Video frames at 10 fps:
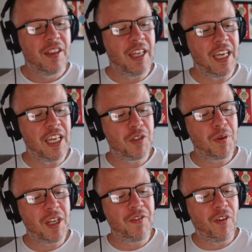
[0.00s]
the
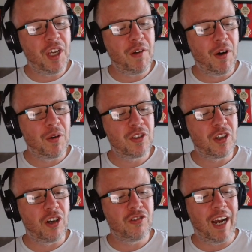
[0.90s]
24-year-old's
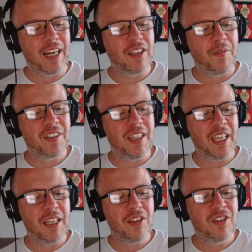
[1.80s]
contract,
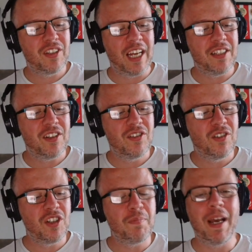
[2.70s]
obviously, status
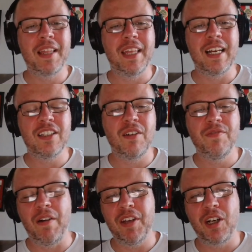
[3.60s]
does make things
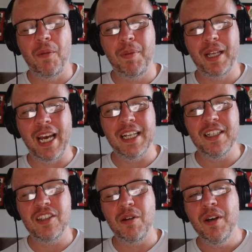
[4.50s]
very
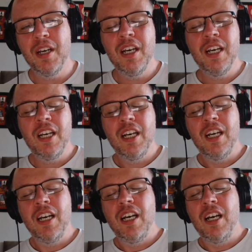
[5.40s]
complicated. So
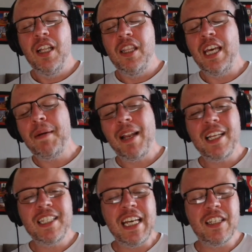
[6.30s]
the
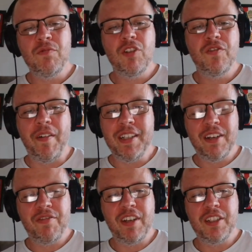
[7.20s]
MLS season runs very
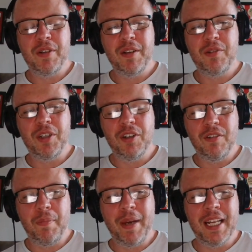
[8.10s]
differently to a
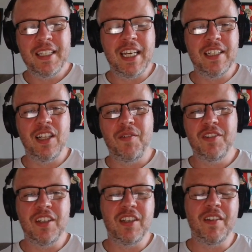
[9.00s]
European season,
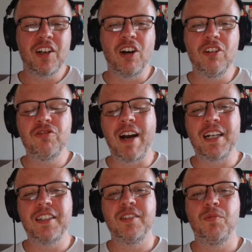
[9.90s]
obviously. So the
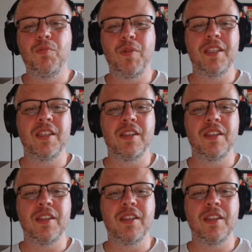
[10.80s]
contract with